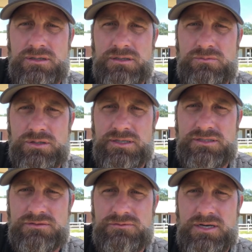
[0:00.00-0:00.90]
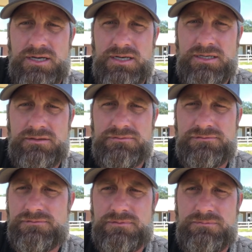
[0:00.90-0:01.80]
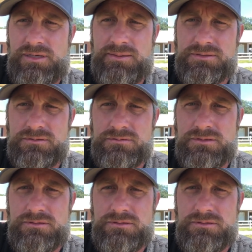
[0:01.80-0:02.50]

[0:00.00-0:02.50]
Will they survive? Absolutely.